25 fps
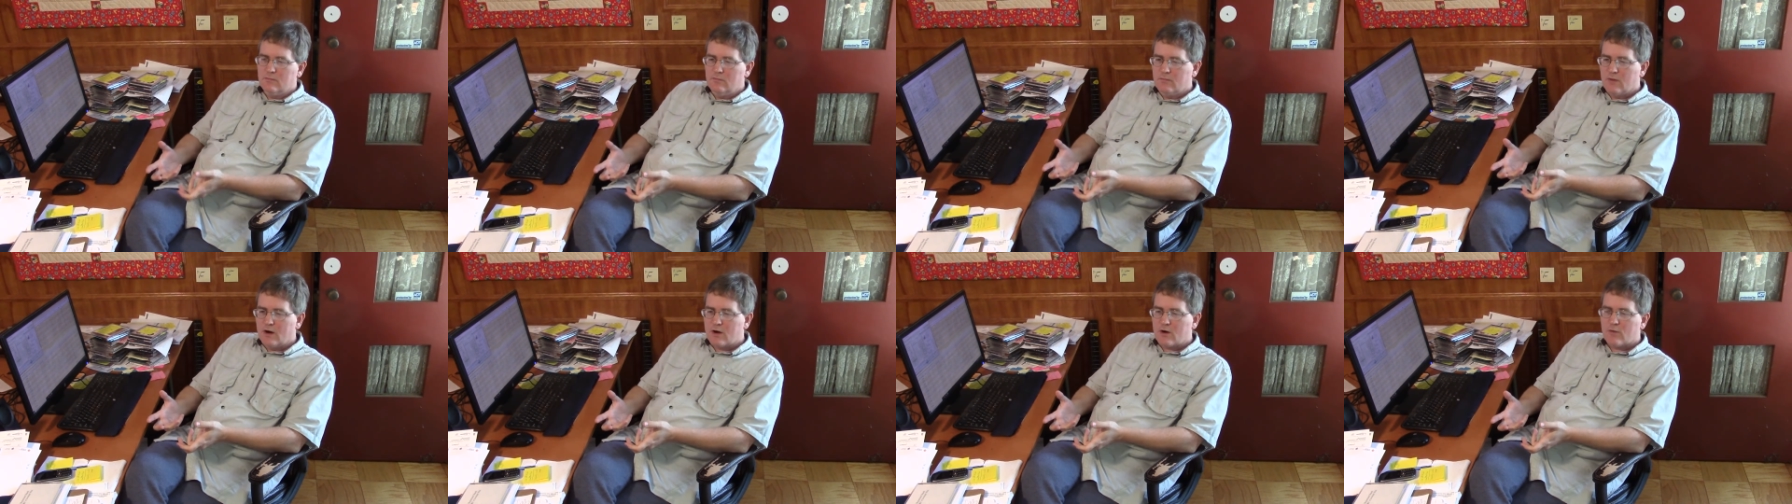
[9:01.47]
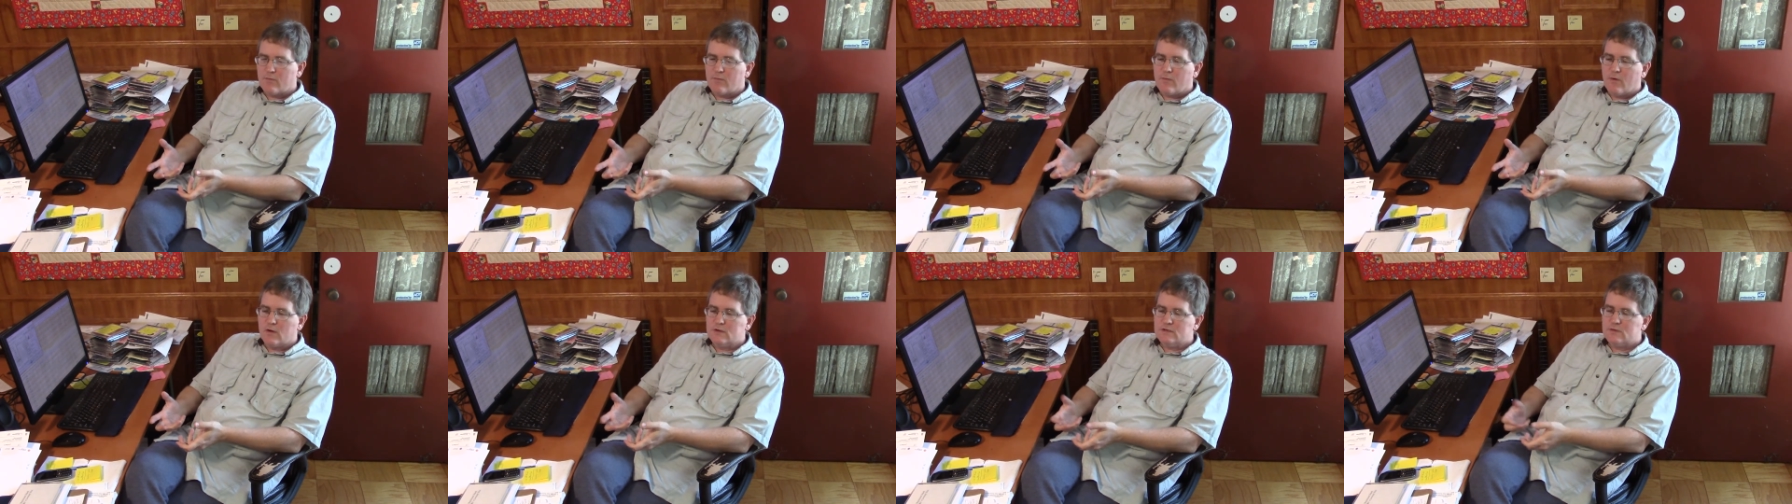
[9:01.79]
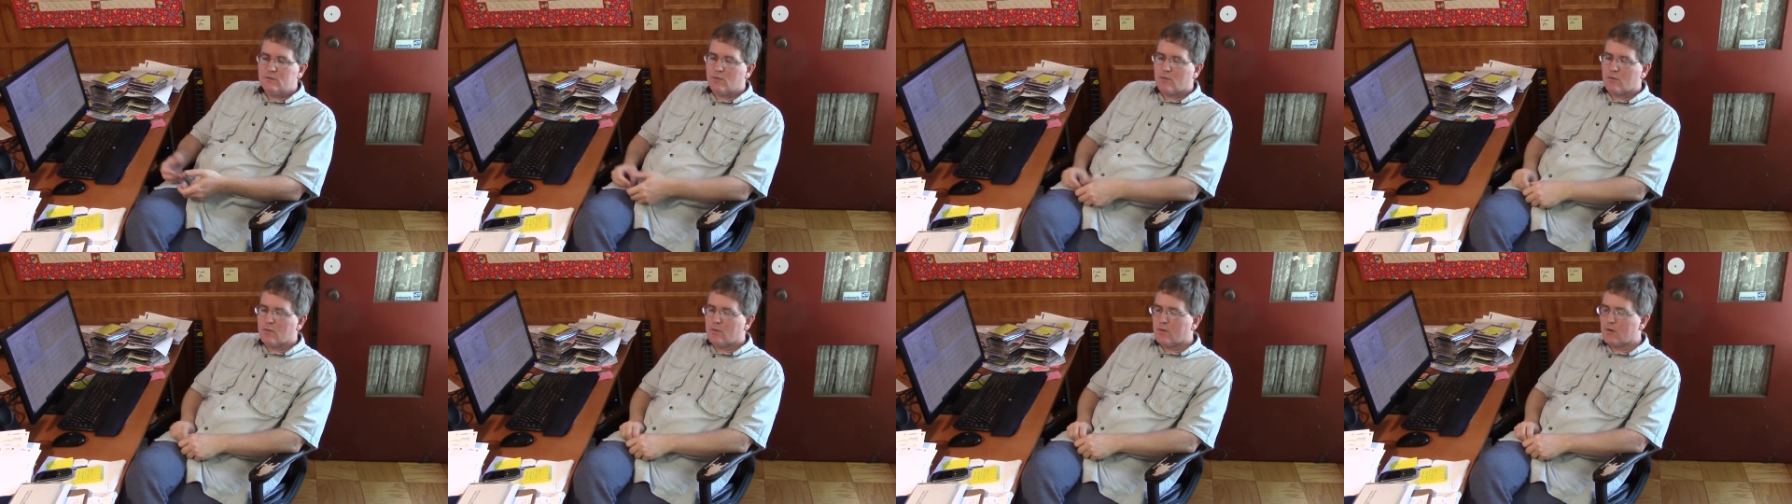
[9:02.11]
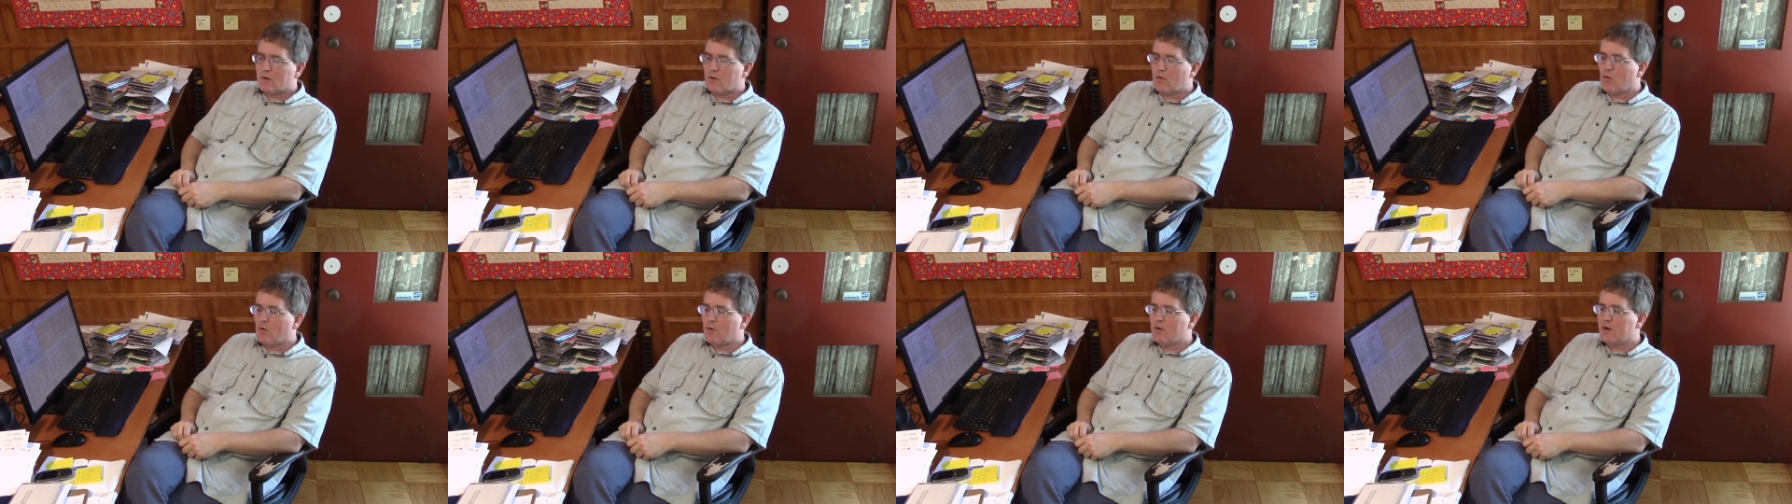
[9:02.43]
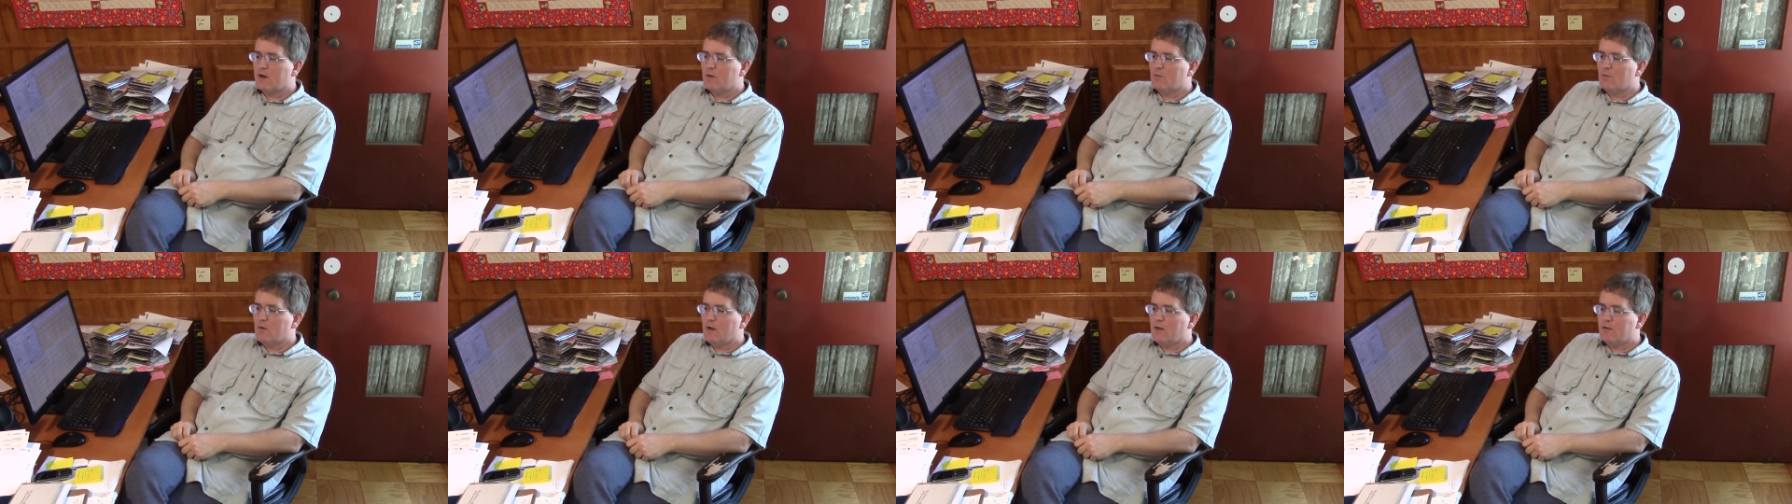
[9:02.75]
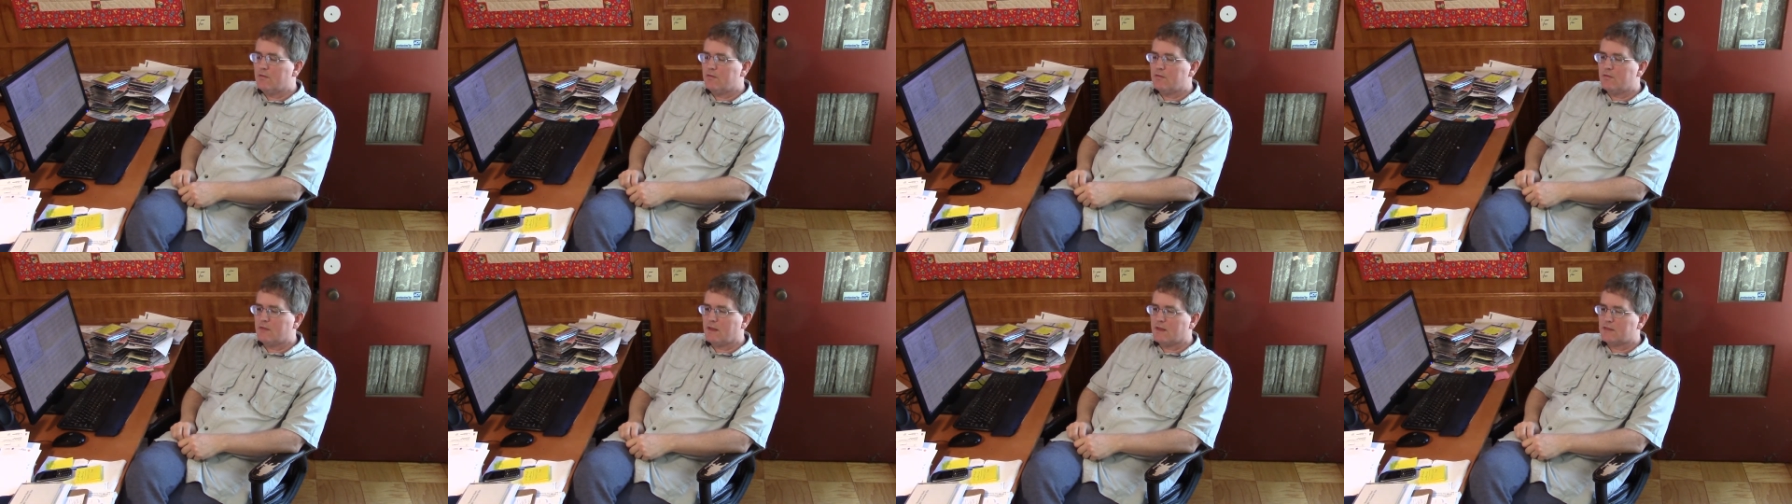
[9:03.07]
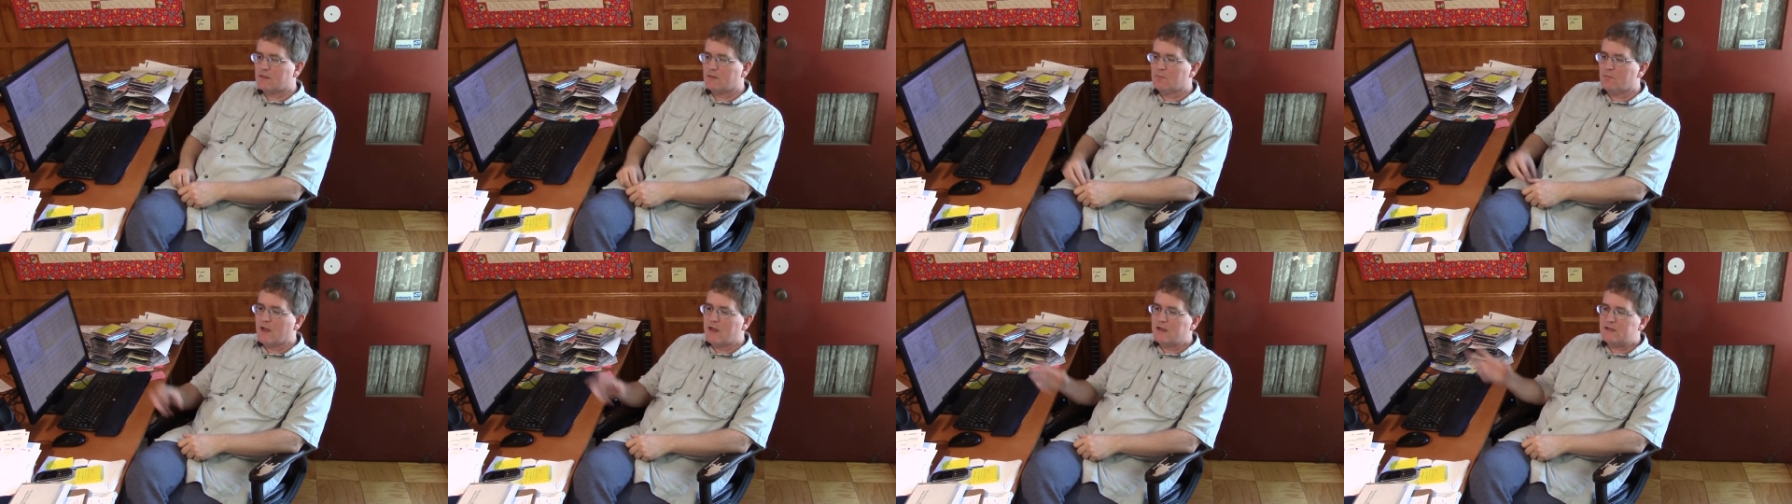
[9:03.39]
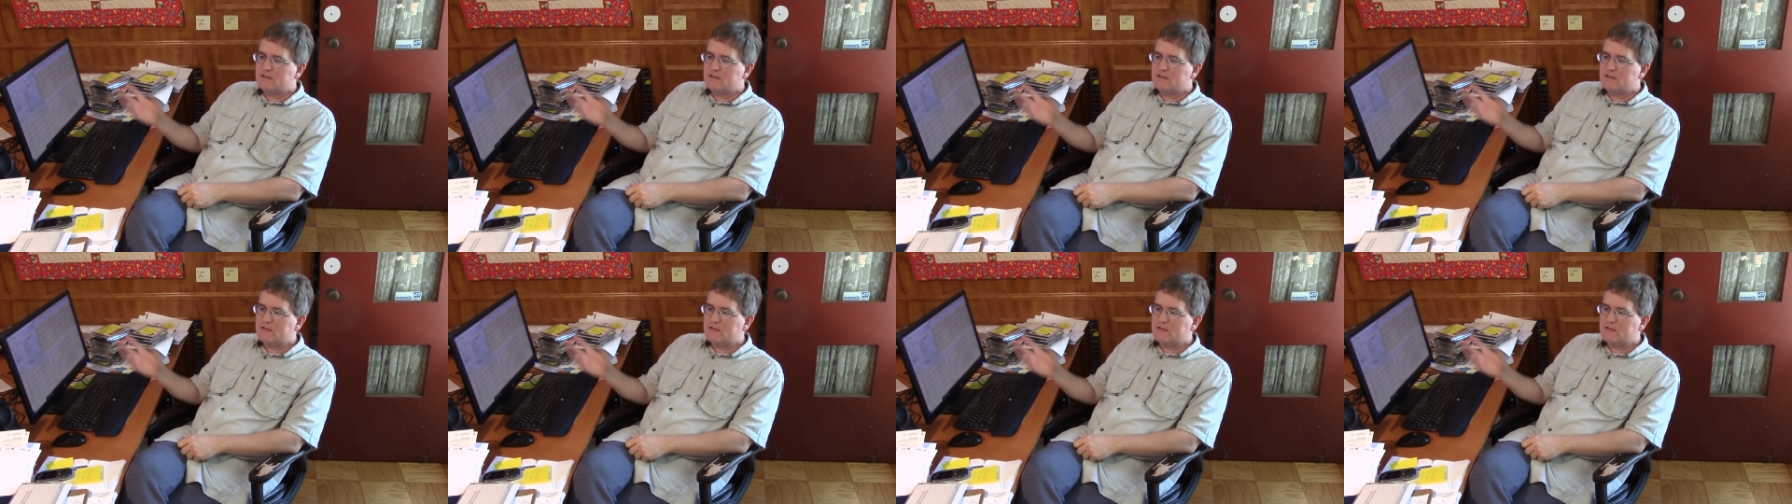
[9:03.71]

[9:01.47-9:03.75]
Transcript: microphones we were recording with, like the mic